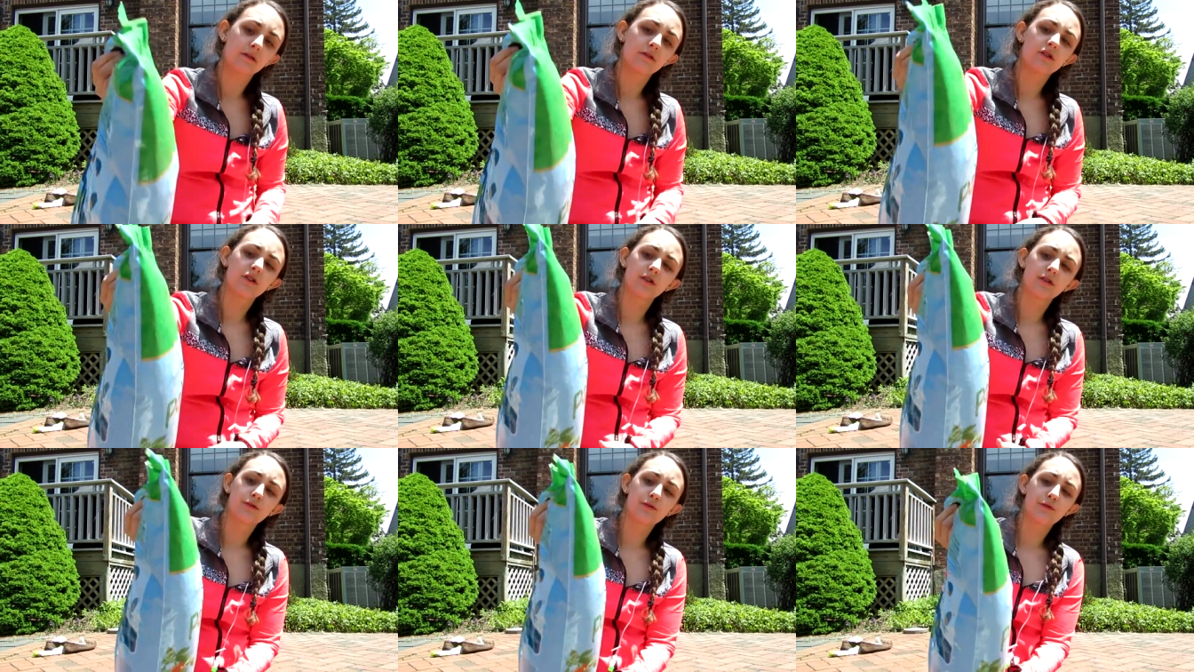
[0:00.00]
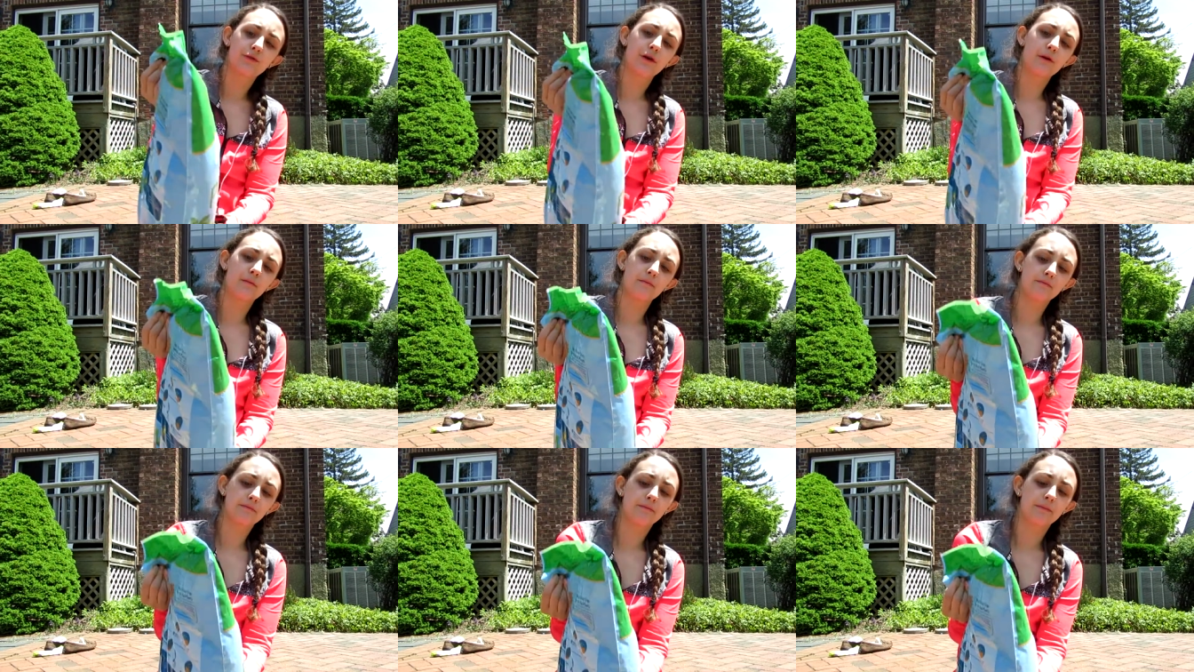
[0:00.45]
just
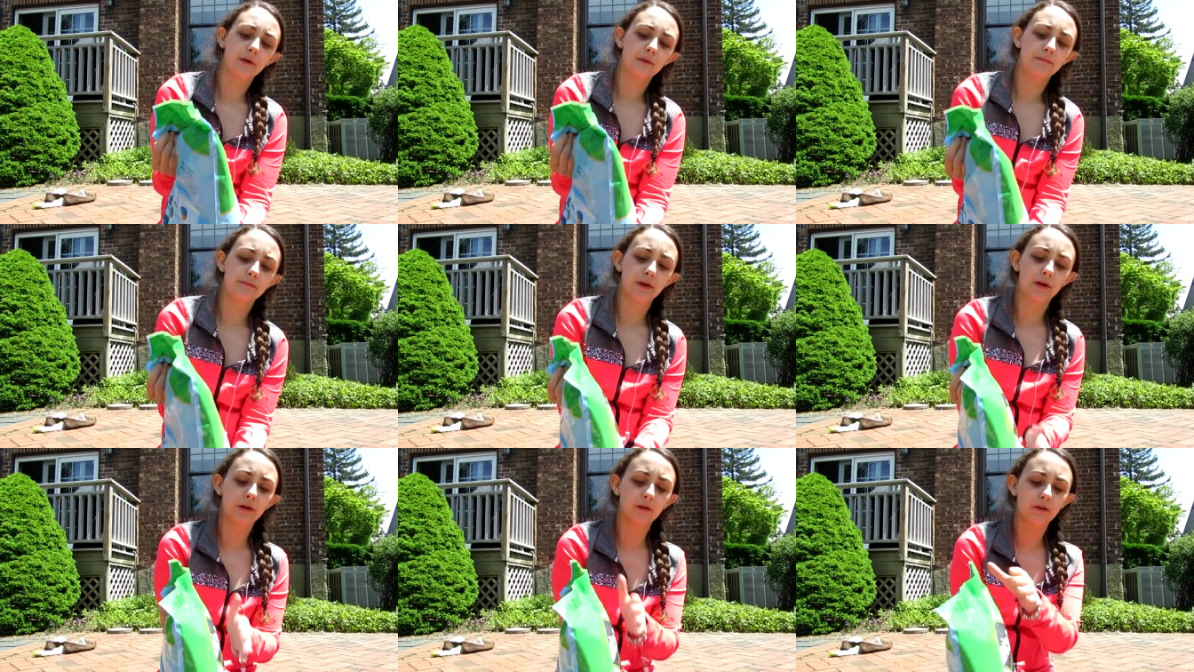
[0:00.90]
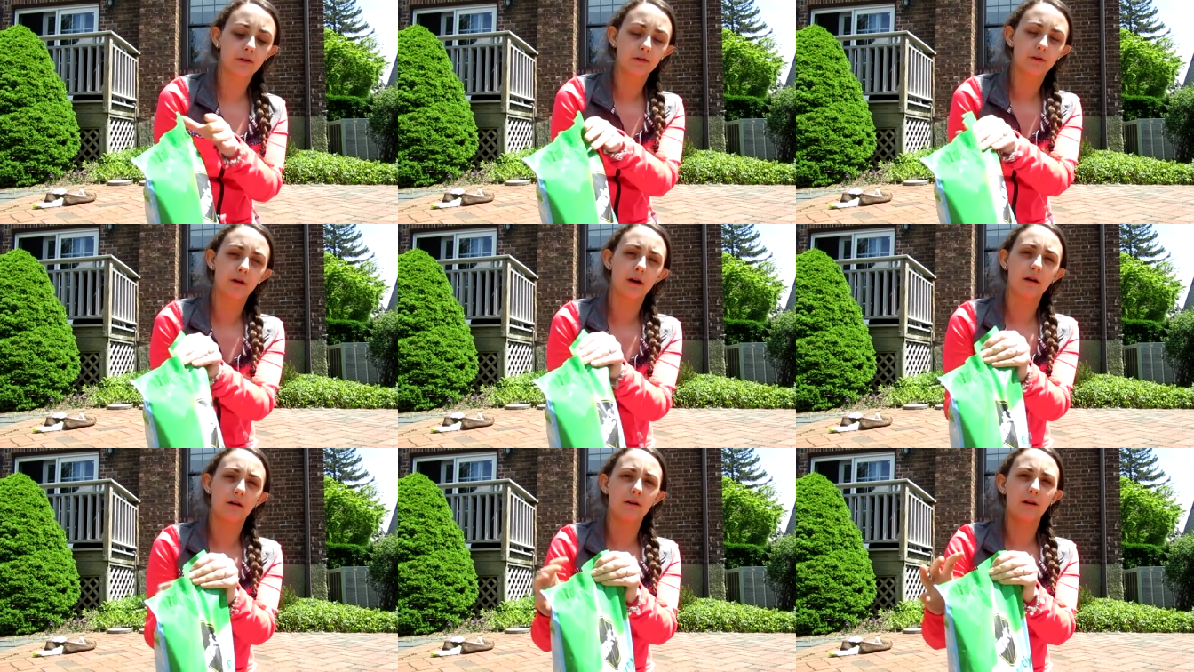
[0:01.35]
from Miracle
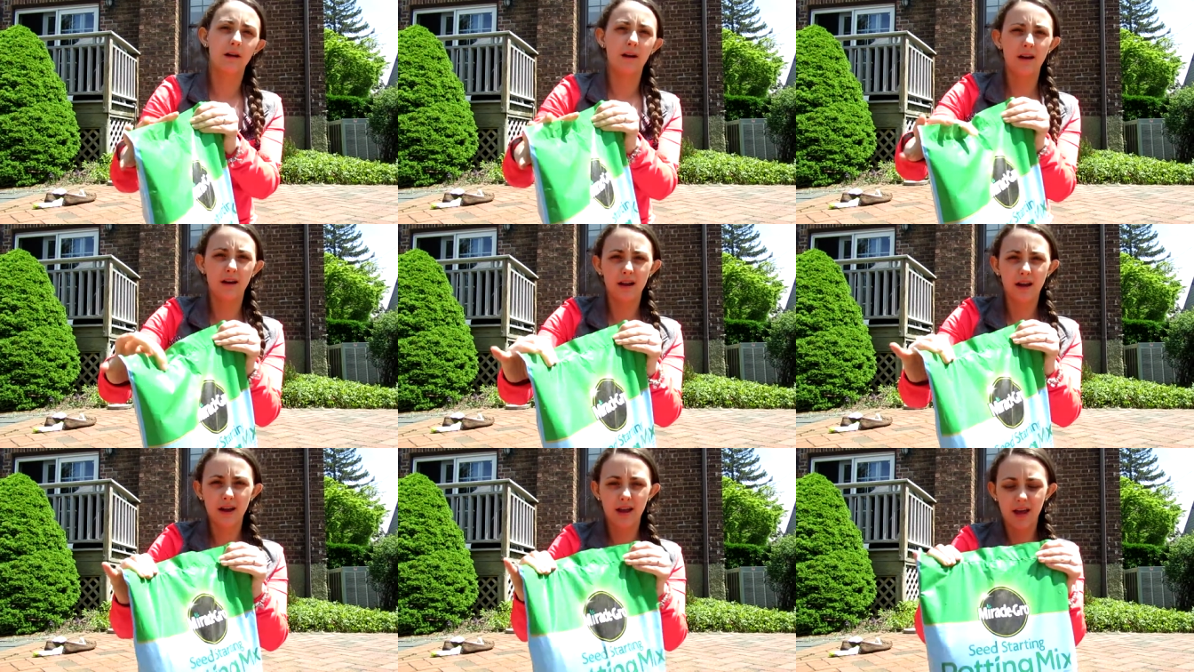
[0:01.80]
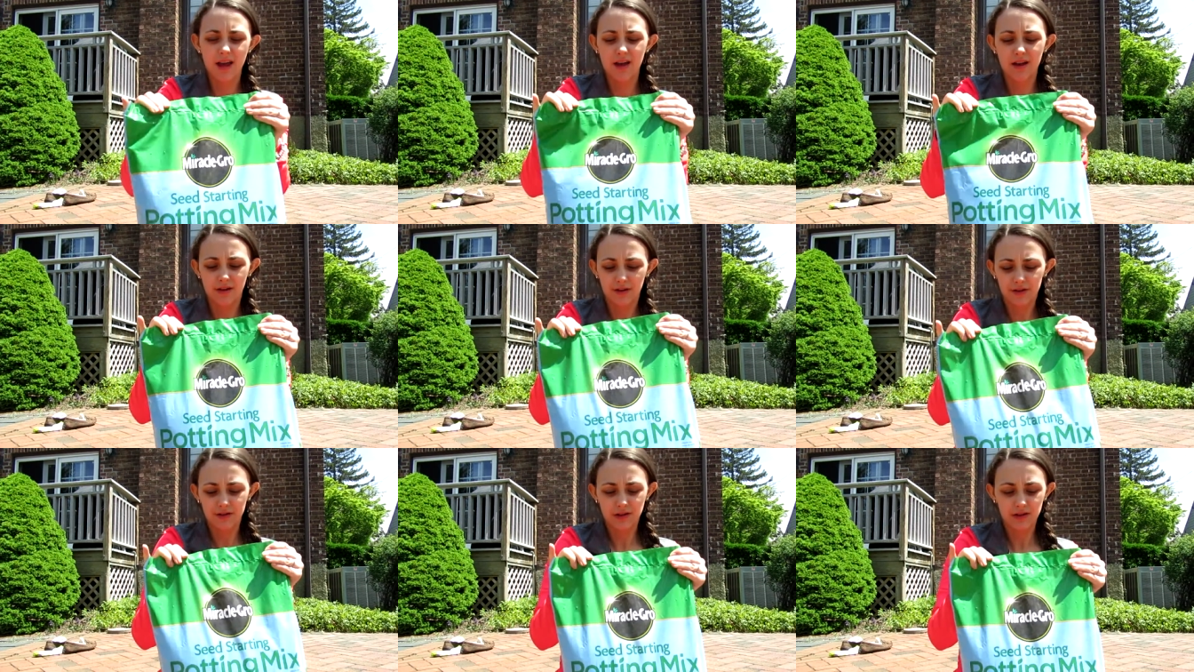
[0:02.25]
Grow.
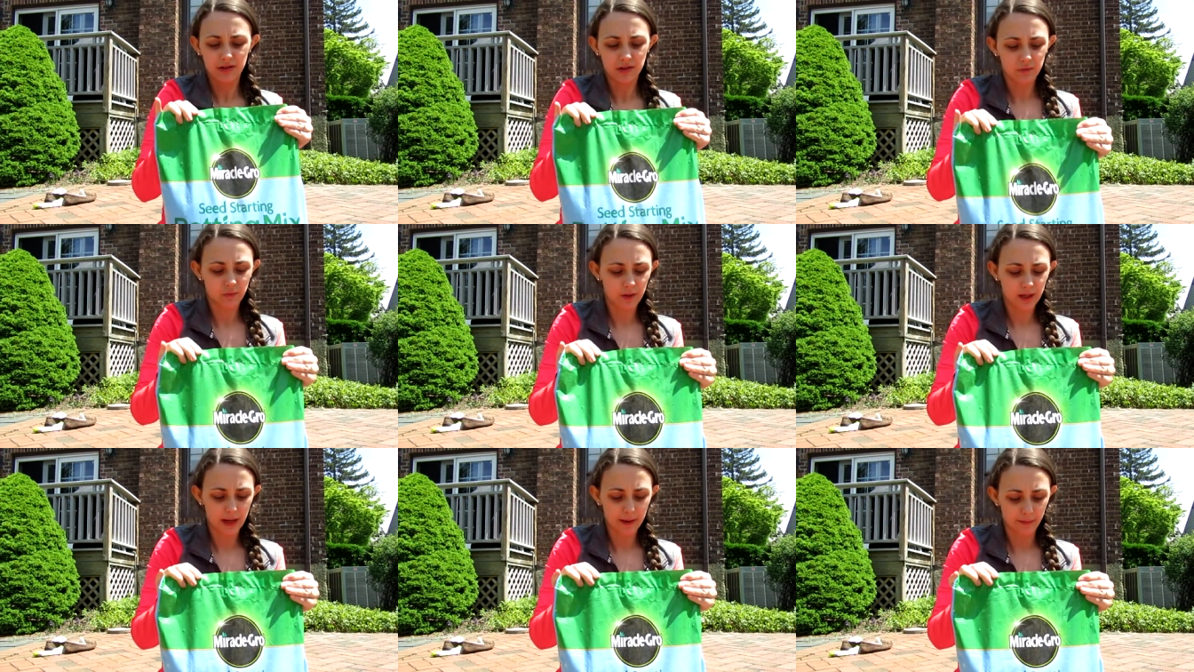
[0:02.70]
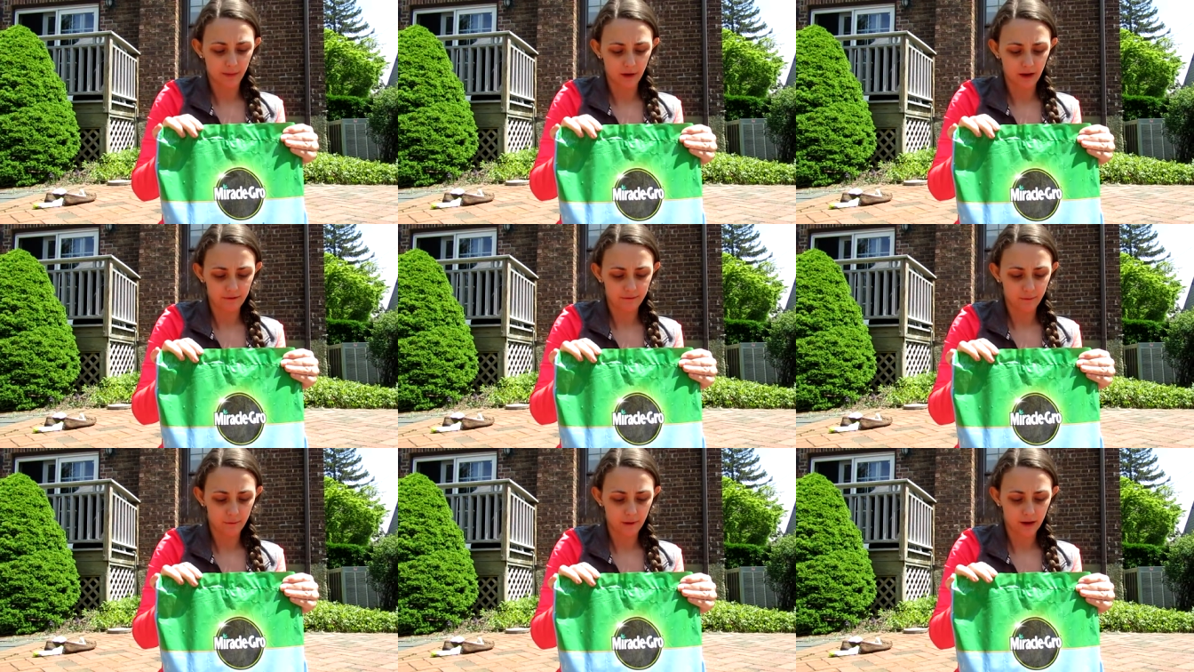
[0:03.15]
This is what I
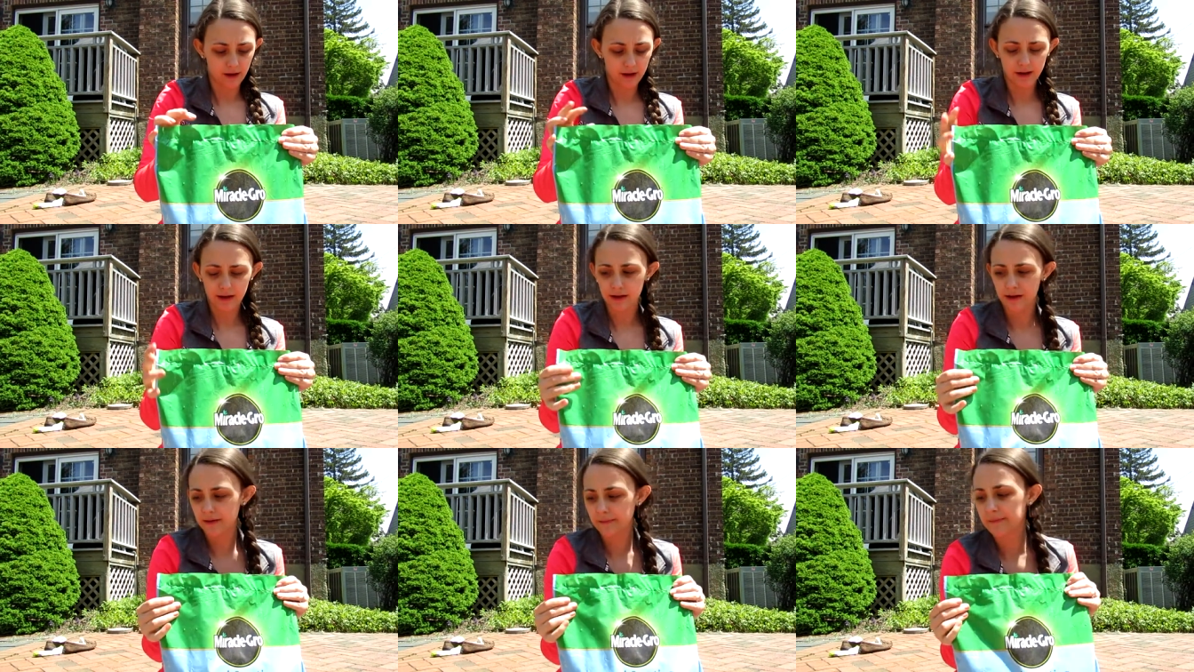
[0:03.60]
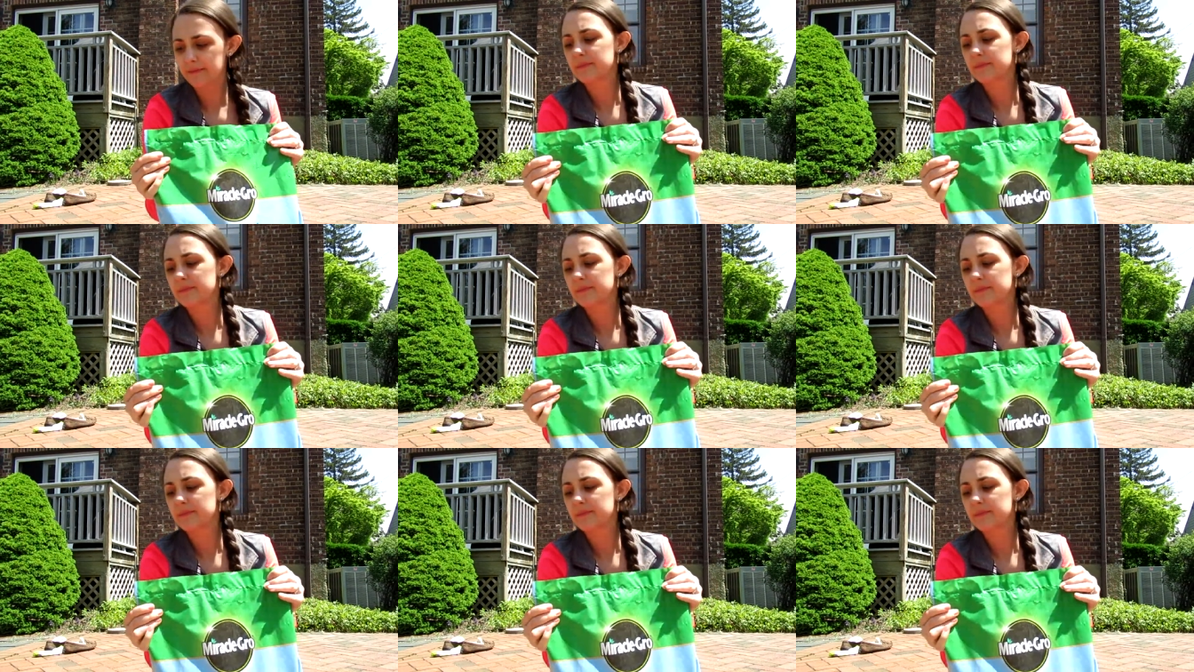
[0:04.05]
bought for it.